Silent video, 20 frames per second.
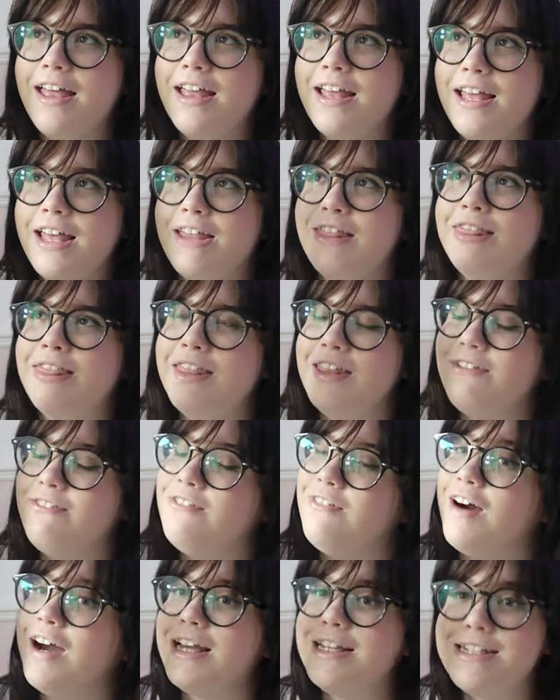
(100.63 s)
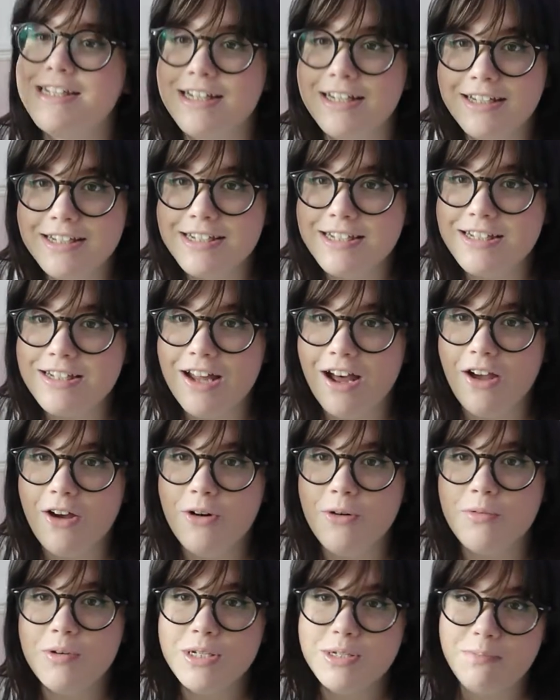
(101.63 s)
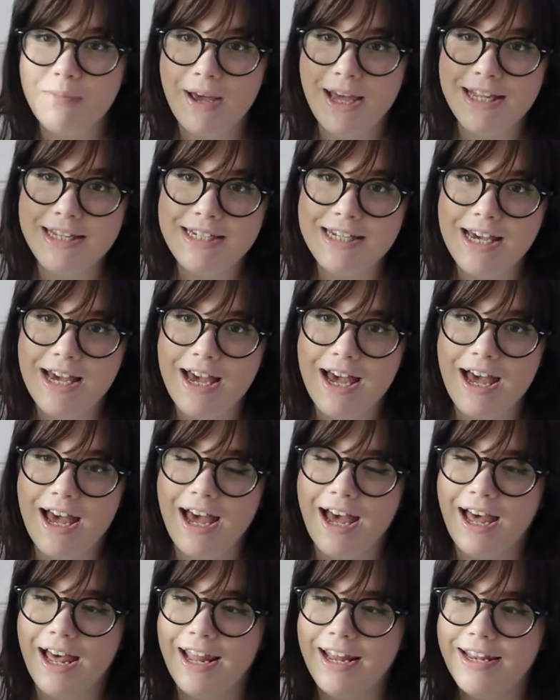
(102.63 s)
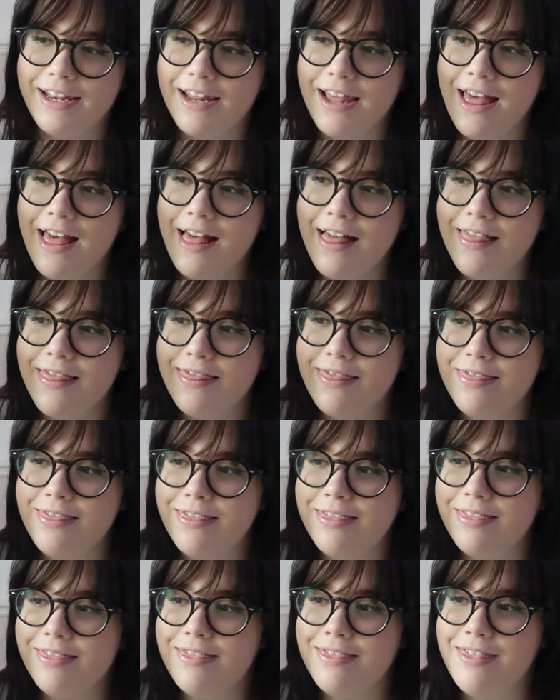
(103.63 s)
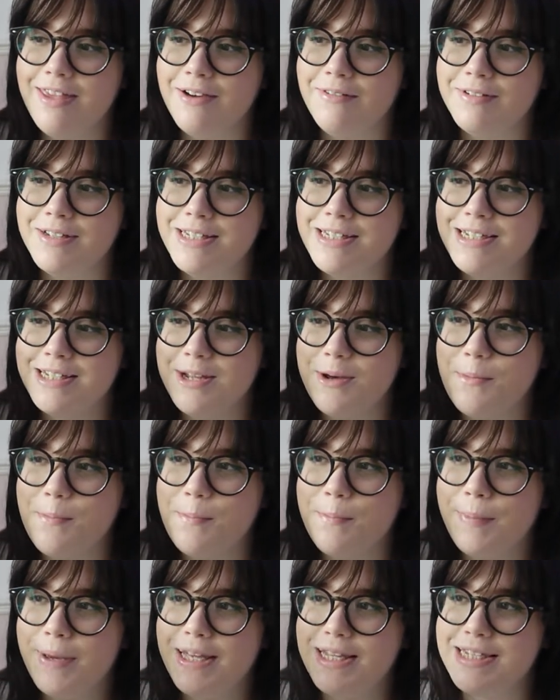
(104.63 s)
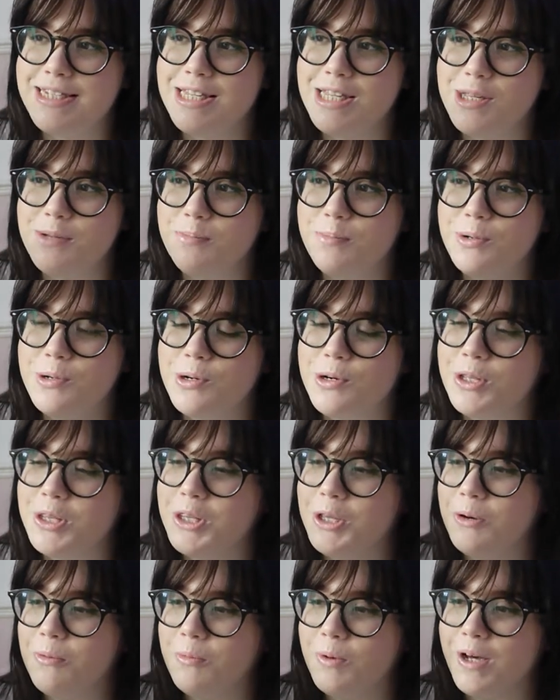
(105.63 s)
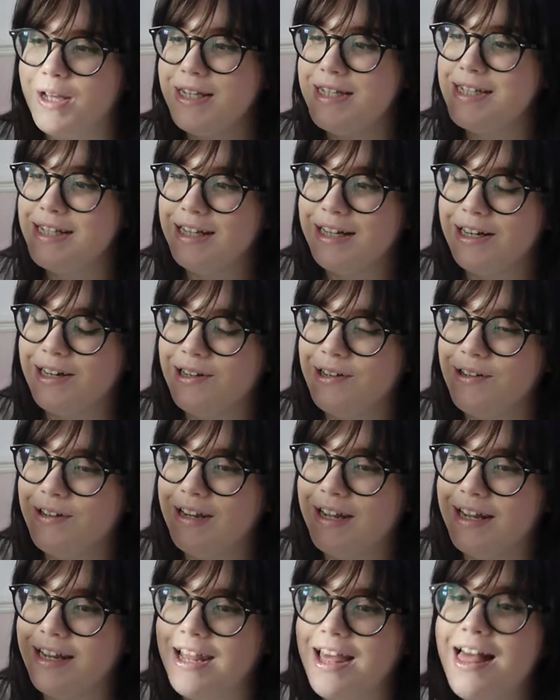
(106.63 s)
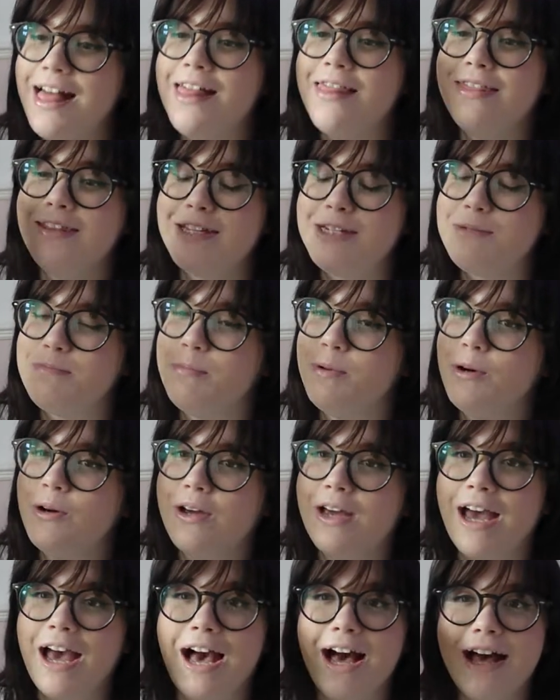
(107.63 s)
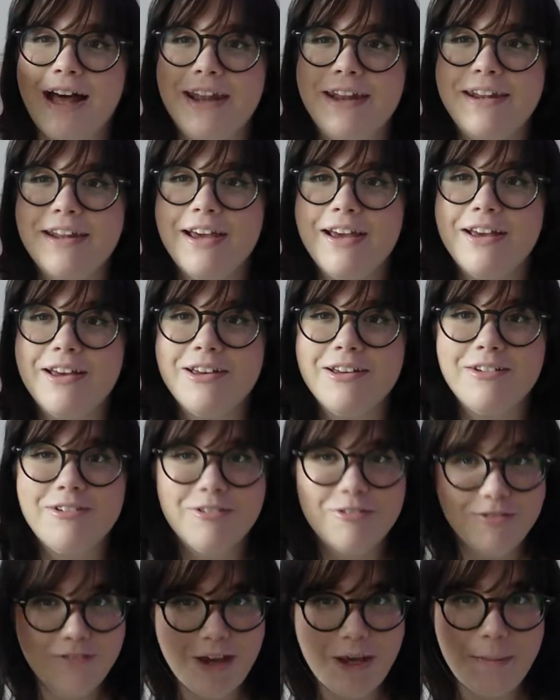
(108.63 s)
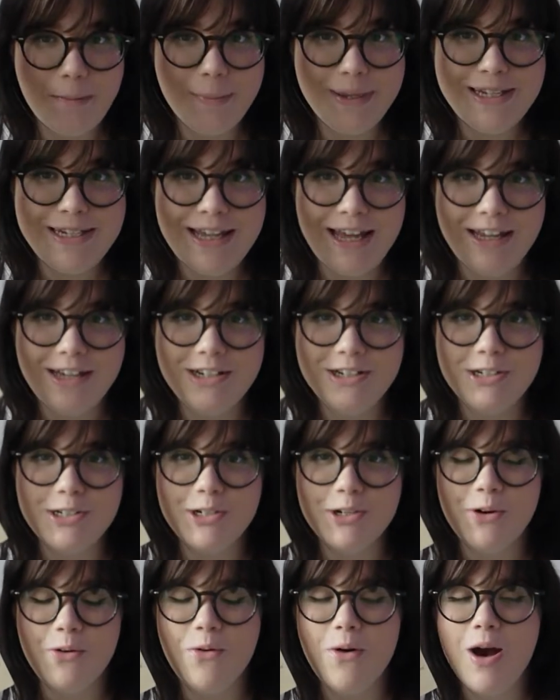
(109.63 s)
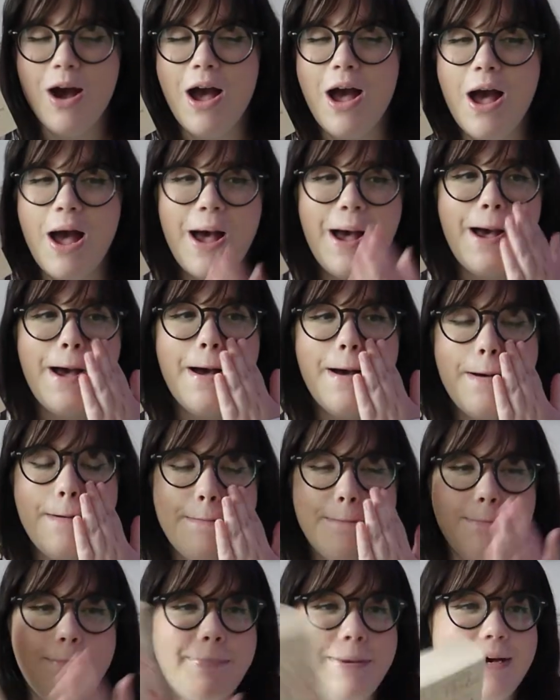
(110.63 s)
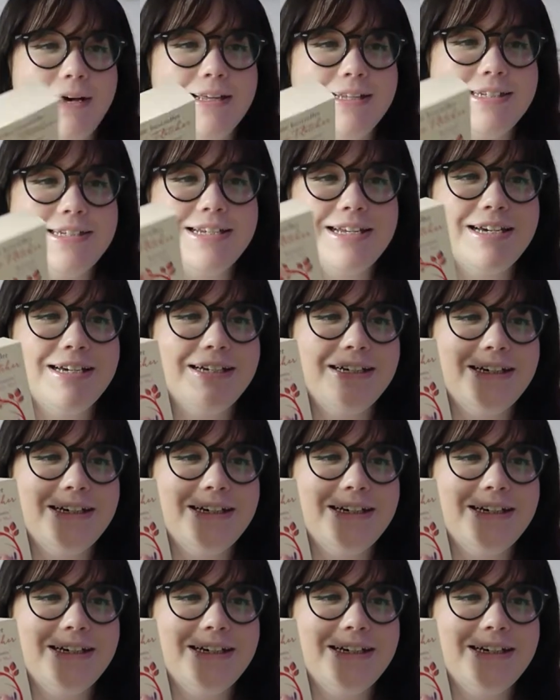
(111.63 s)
if the writing style was better and there were some bits in the book that weren't included, this book had great potential, but